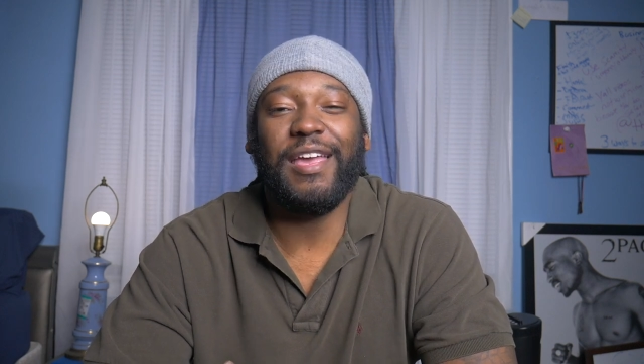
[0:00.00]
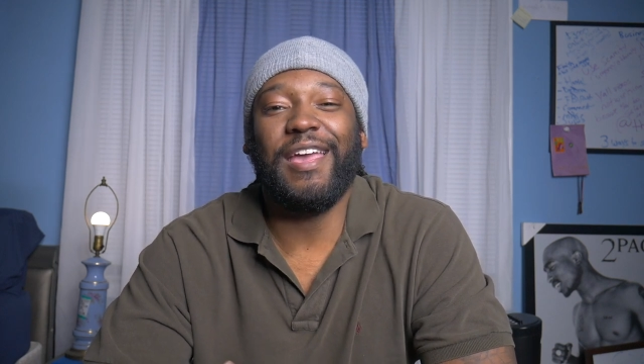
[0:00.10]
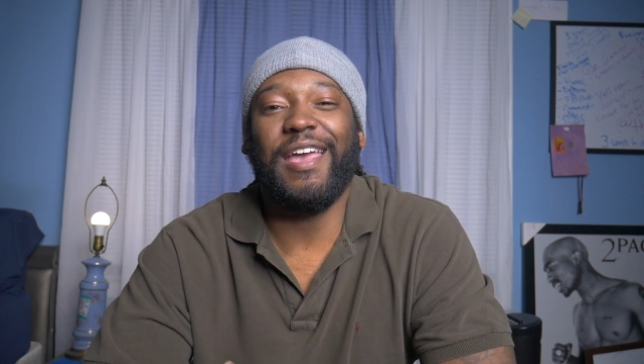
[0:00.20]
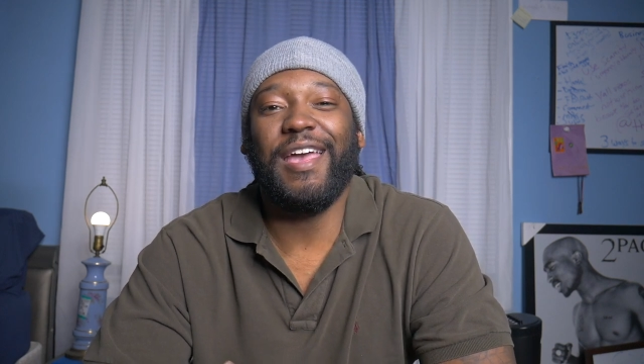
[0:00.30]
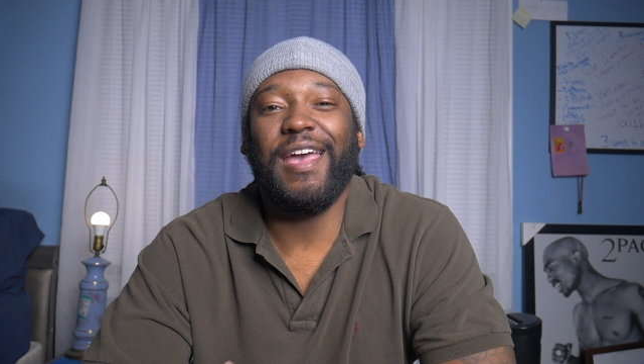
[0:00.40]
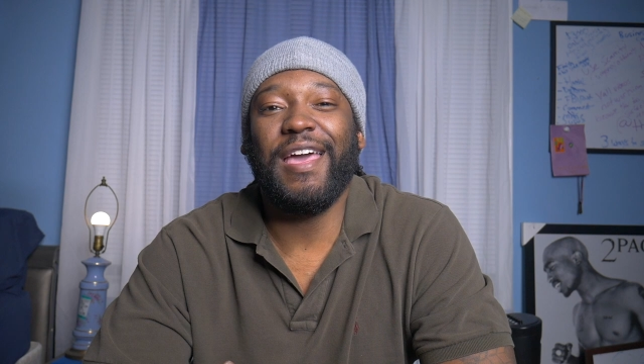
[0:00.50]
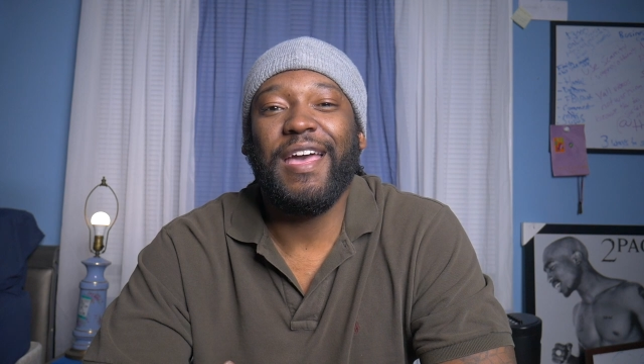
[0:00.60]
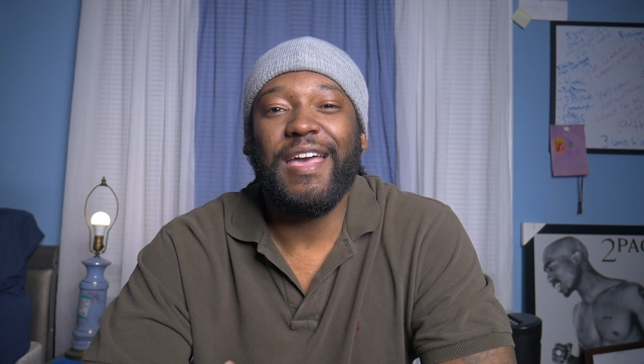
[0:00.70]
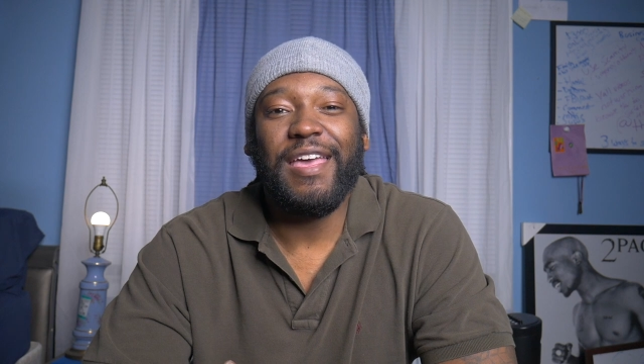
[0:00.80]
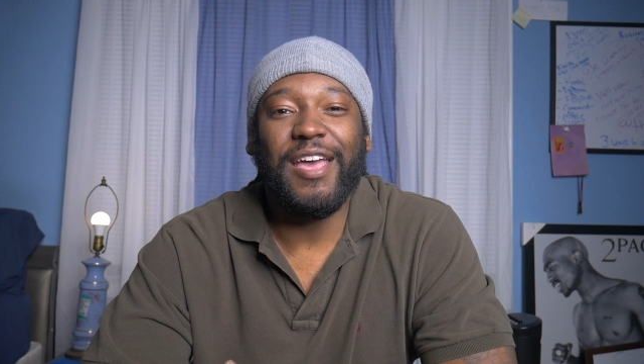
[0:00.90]
and
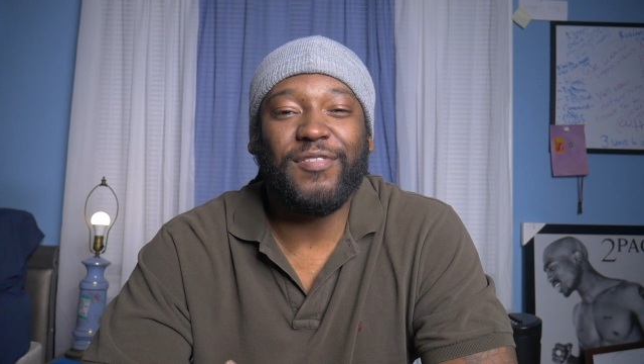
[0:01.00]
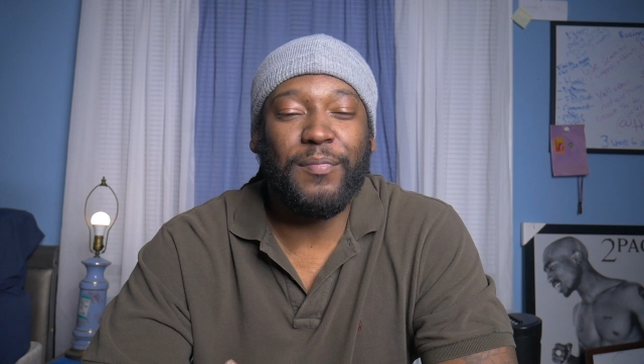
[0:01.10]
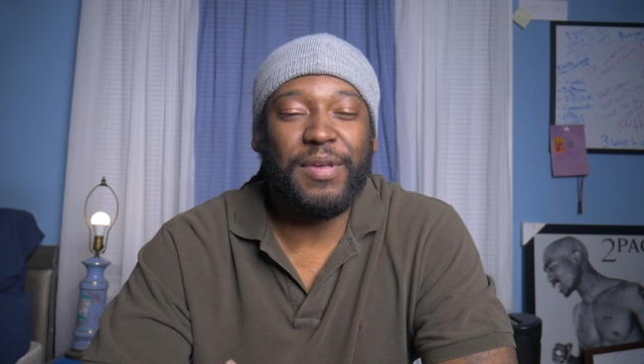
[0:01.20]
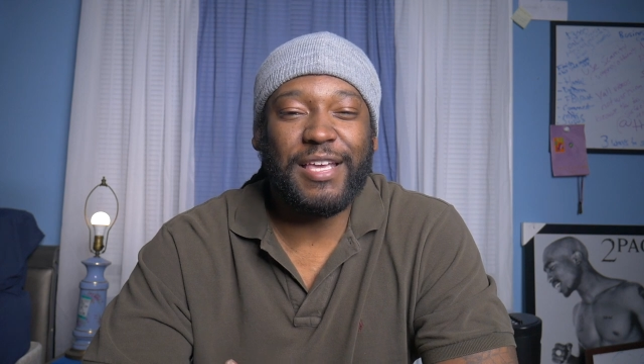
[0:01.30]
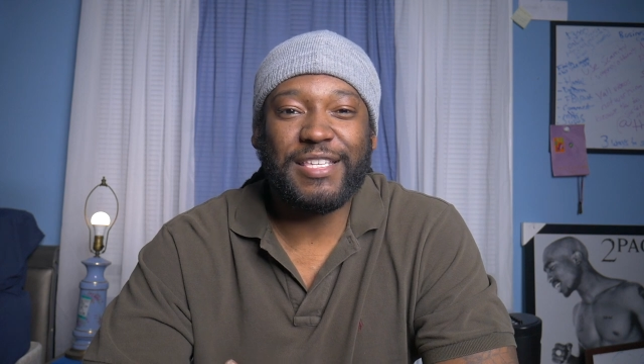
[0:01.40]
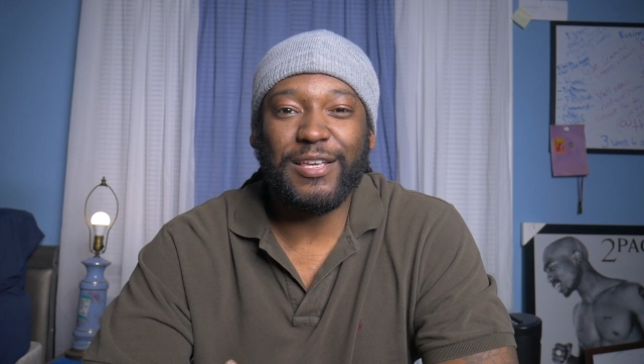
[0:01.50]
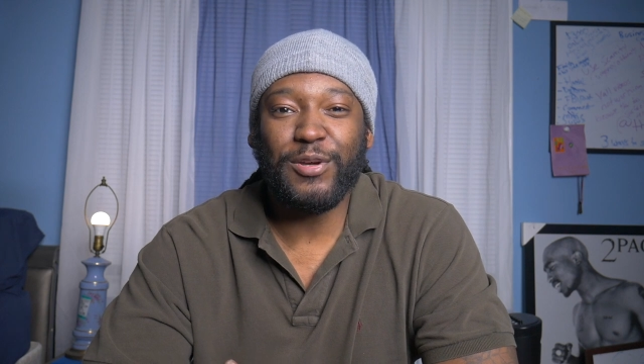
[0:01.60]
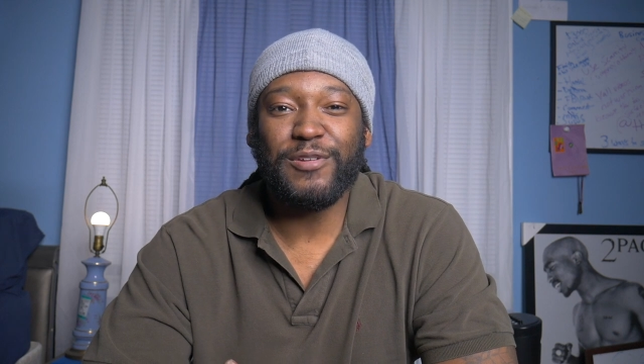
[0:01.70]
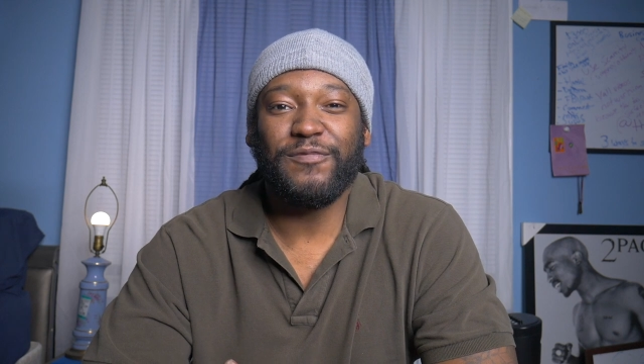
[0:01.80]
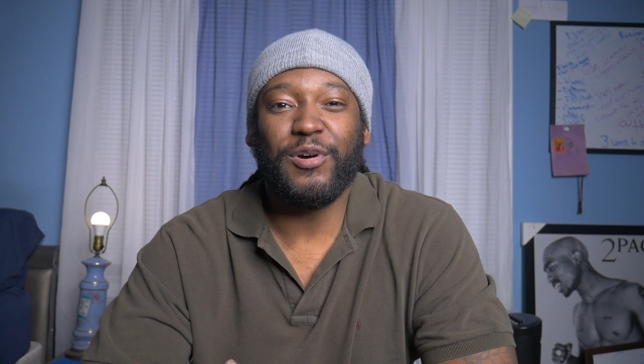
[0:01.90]
if I'm being
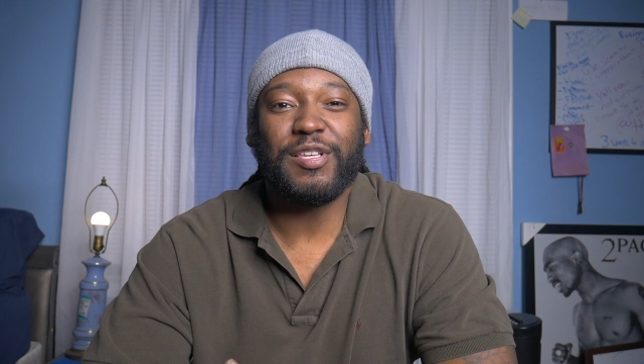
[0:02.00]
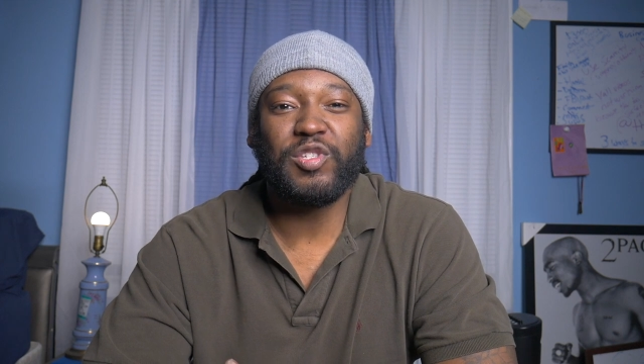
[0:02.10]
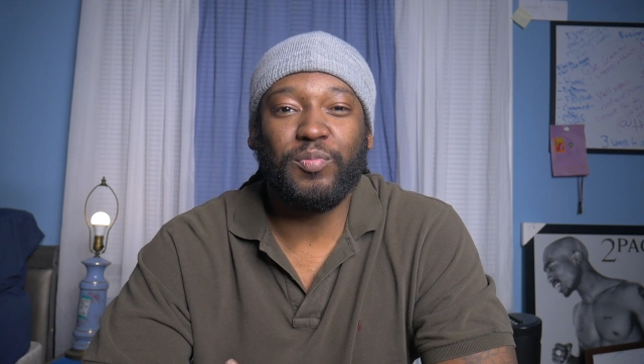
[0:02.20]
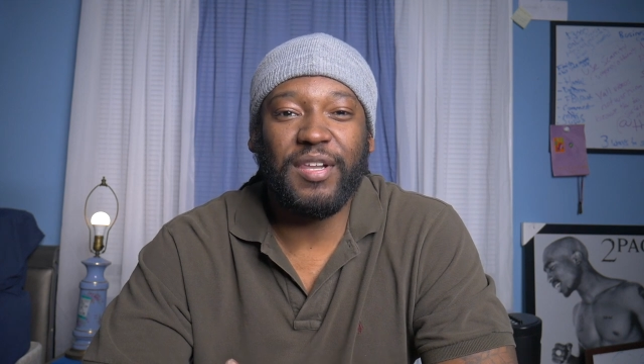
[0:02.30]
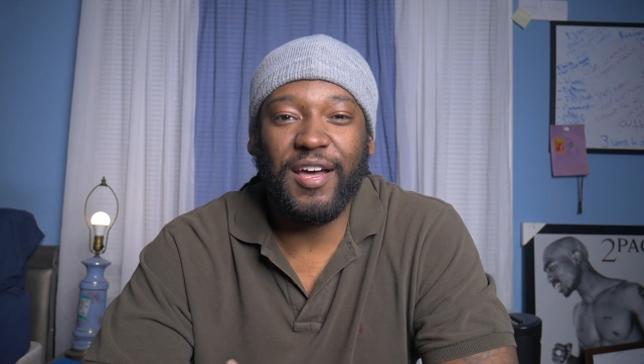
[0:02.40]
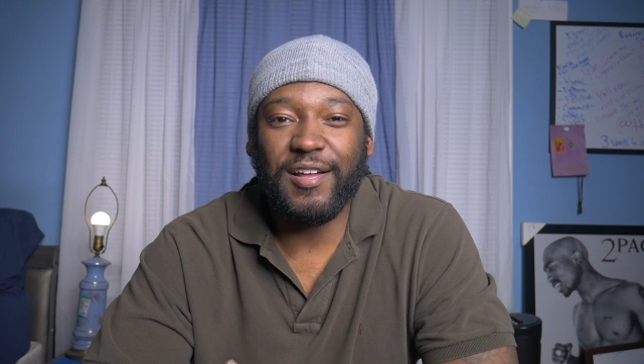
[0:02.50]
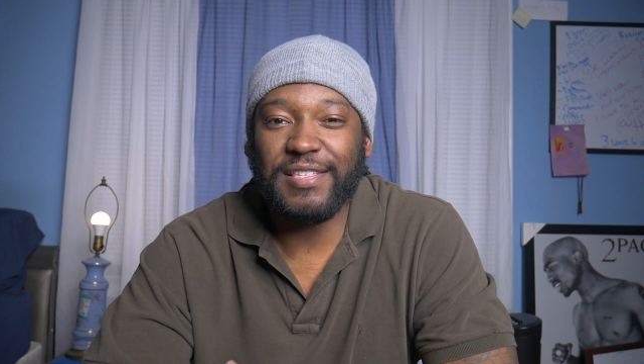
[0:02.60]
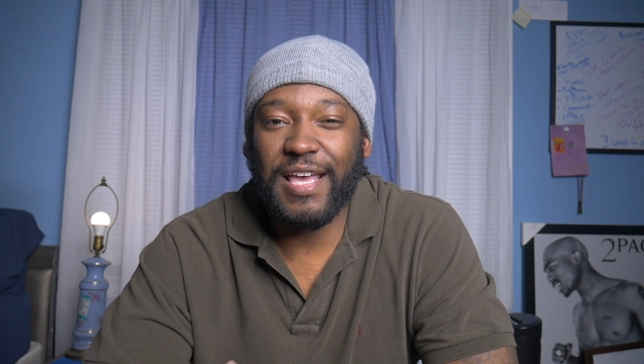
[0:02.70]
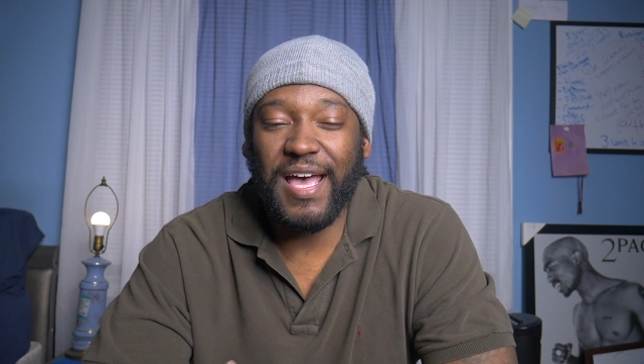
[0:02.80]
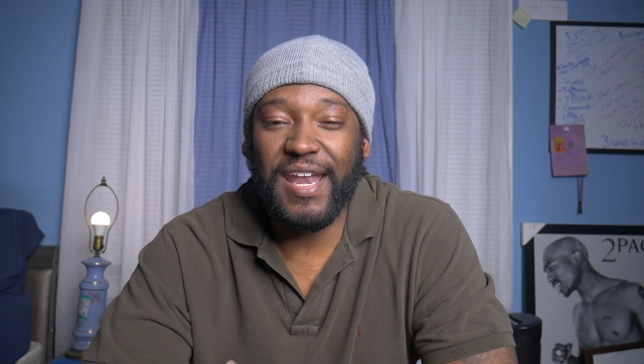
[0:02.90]
social for a super long
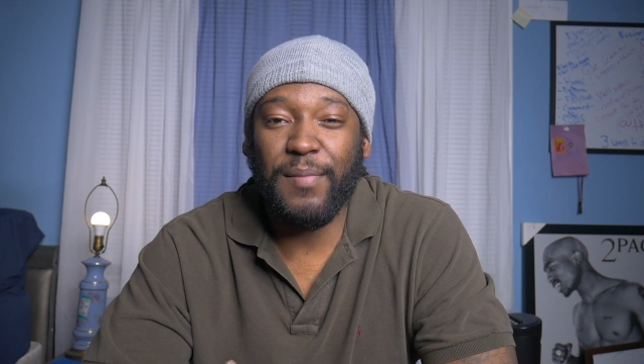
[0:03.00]
time,